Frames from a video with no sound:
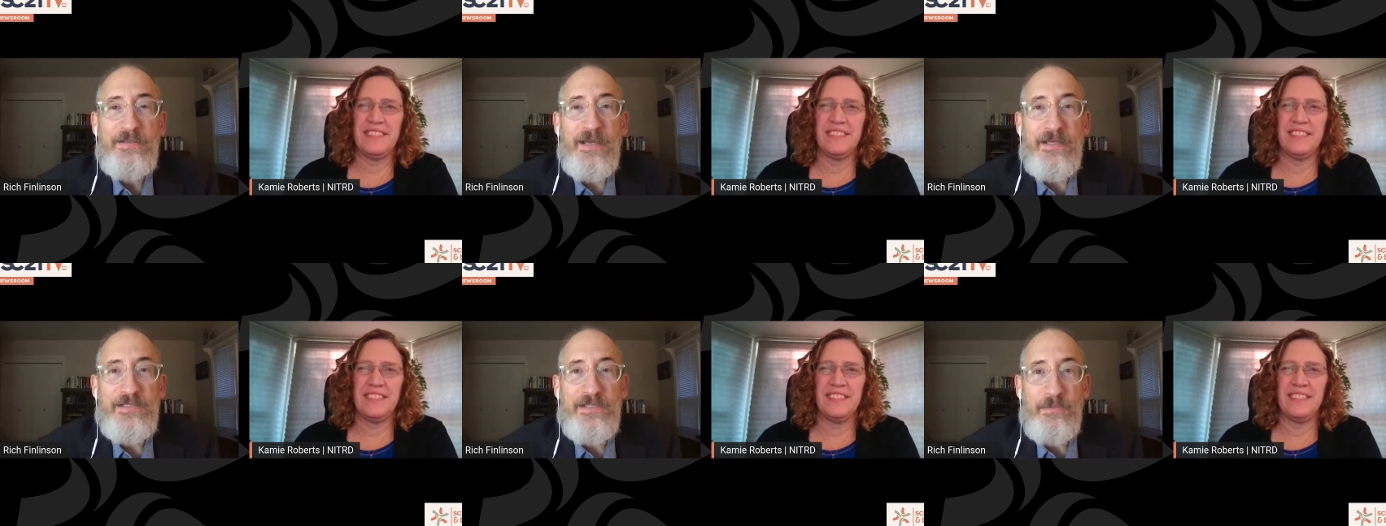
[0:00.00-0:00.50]

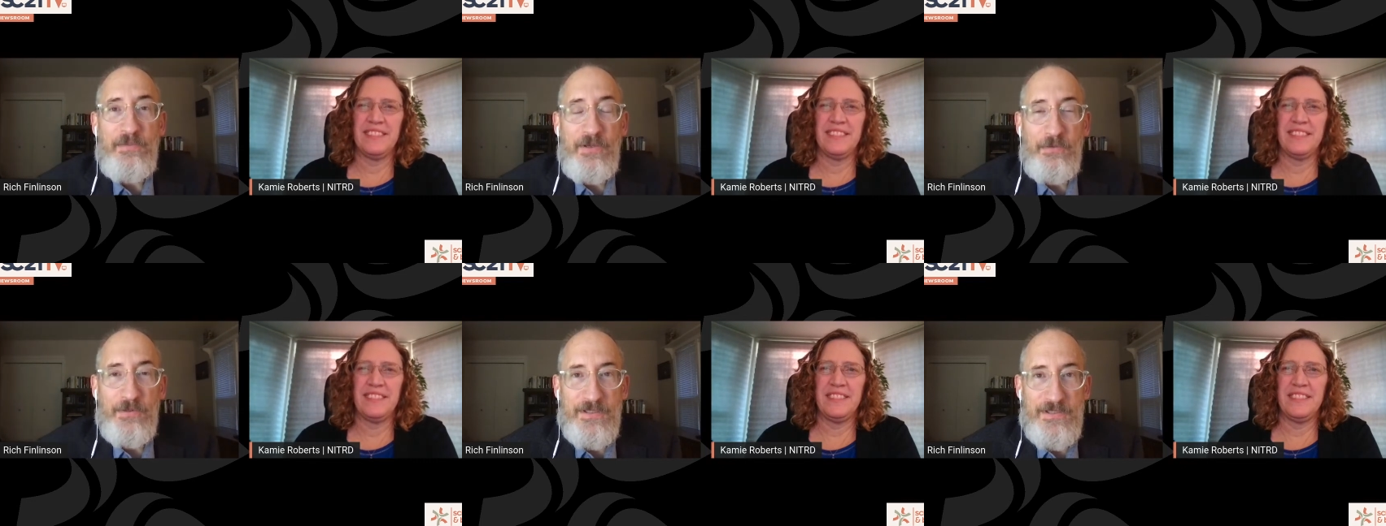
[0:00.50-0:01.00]
Speaker 1: That's
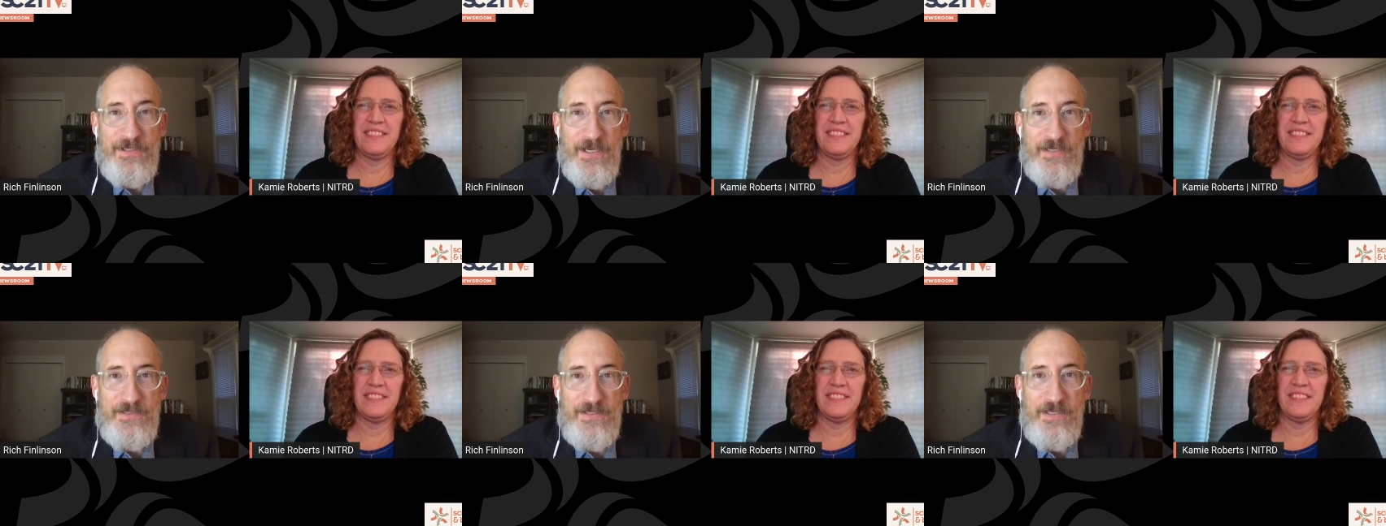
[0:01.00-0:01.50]
something we'll
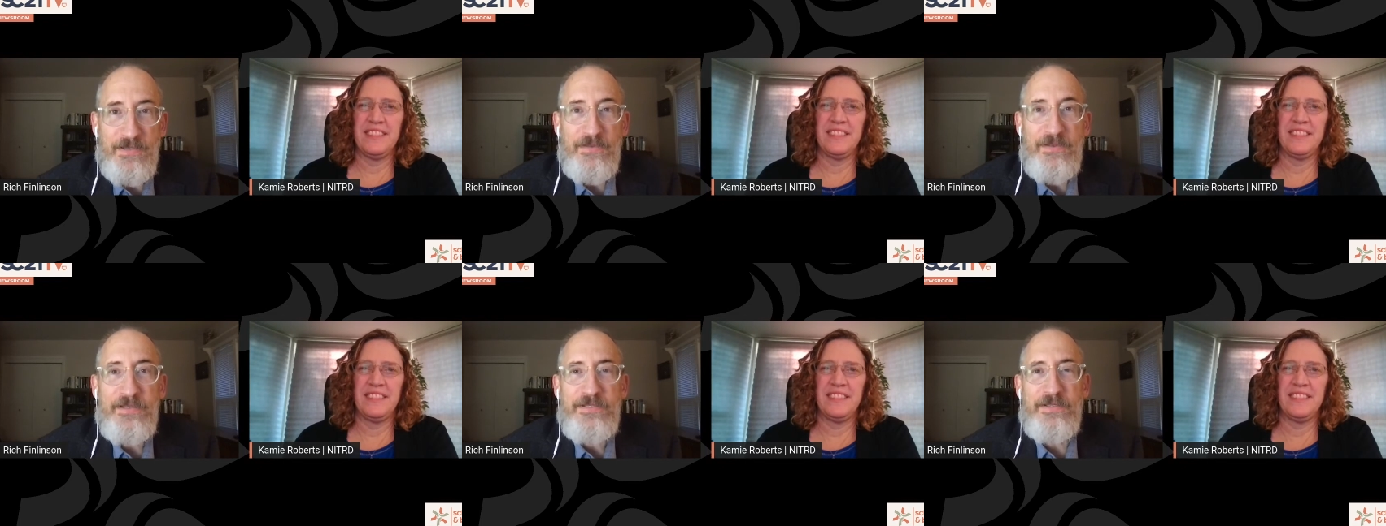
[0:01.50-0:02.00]
discuss in
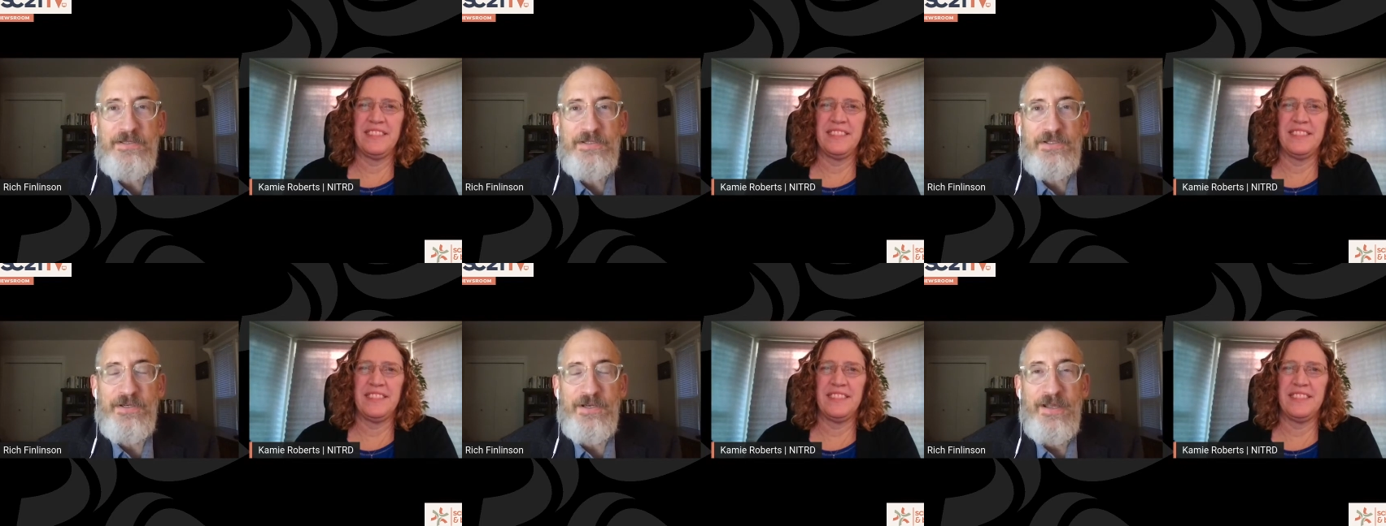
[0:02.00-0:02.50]
this
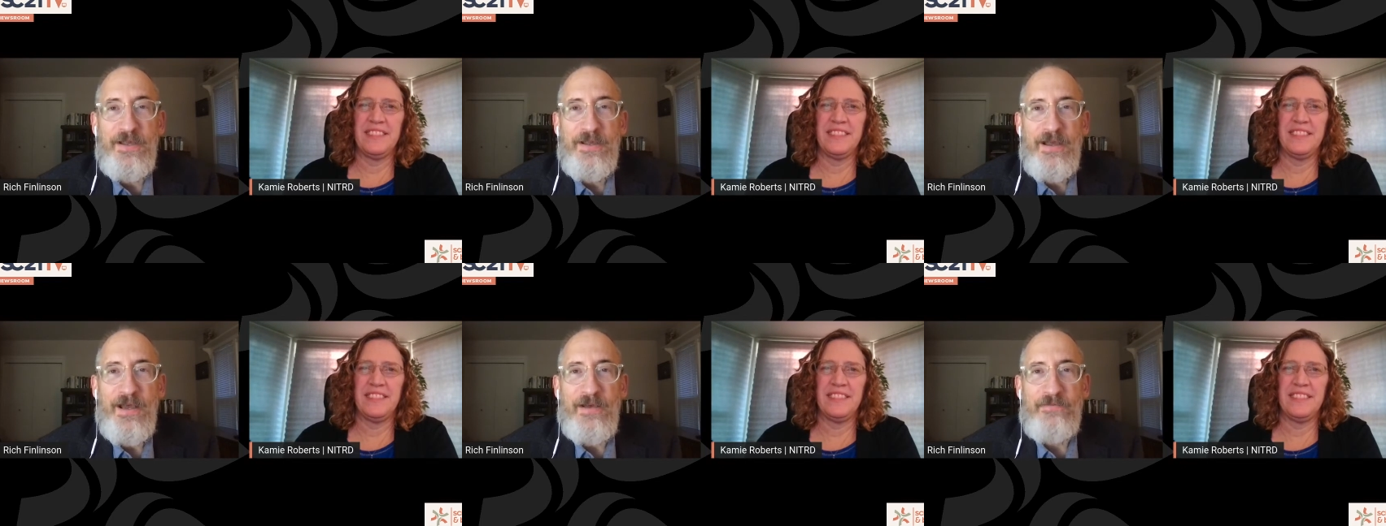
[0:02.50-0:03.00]
edition
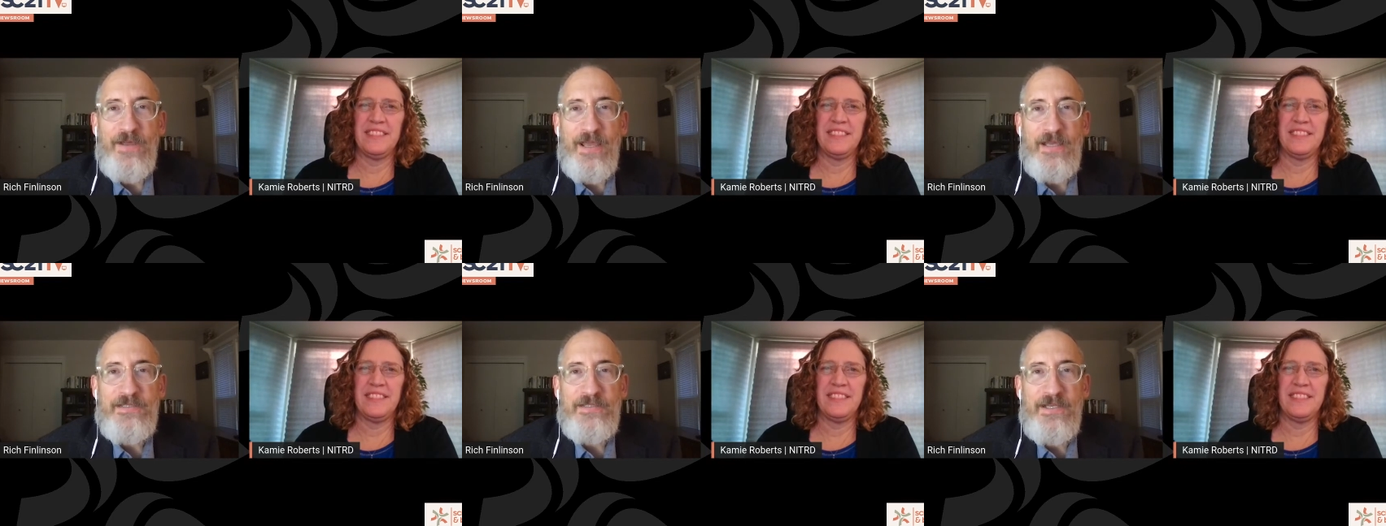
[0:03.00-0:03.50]
of
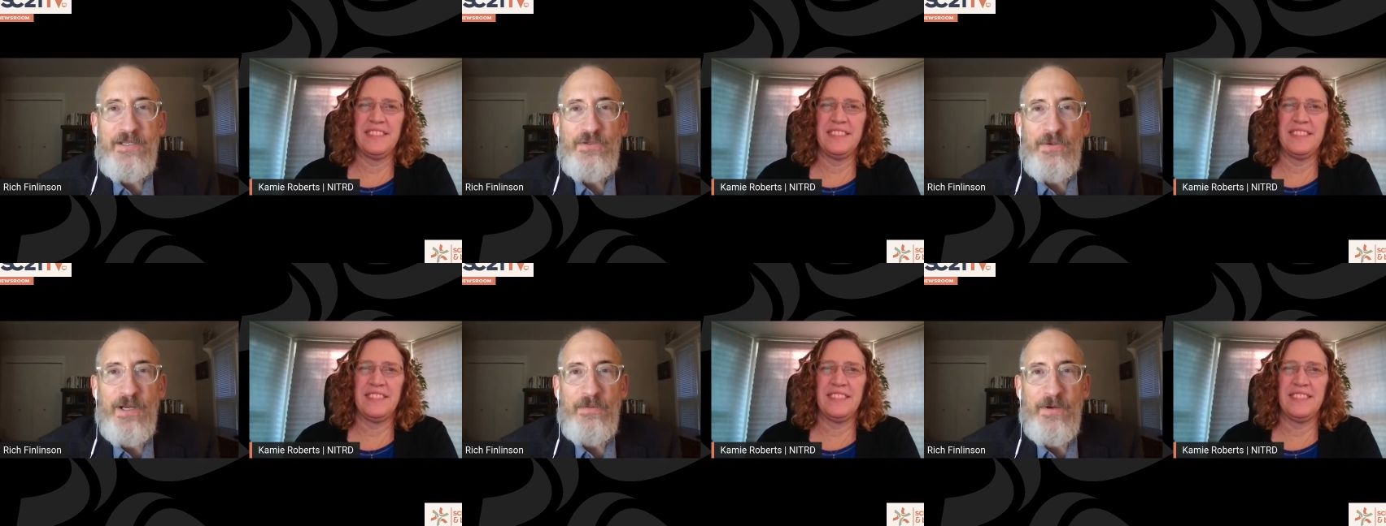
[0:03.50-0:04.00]

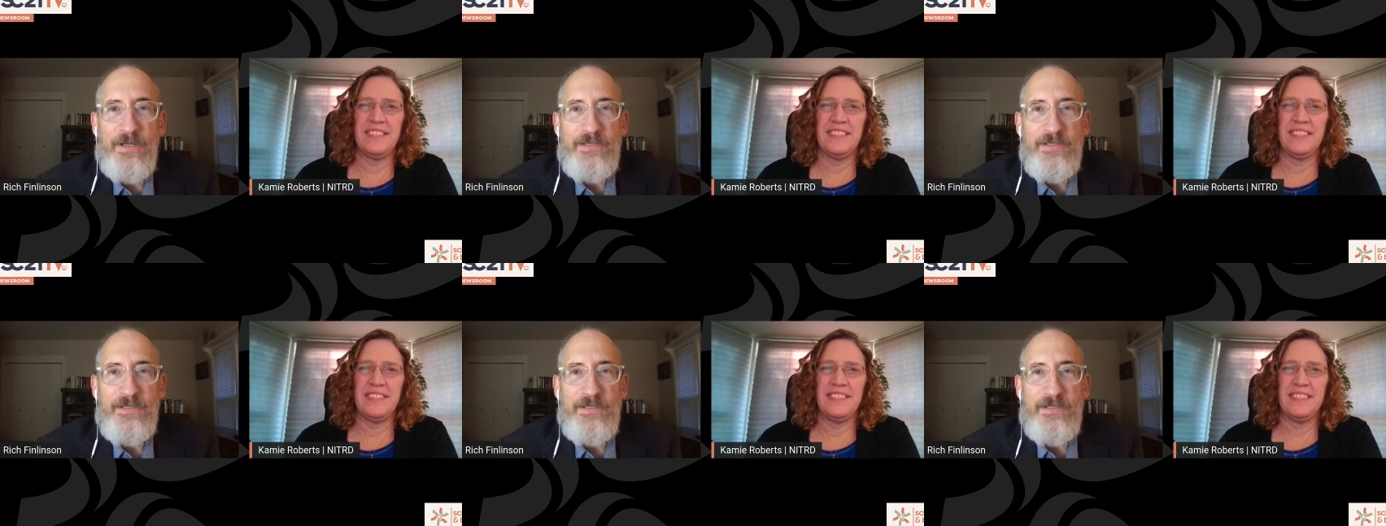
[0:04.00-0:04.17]
SC21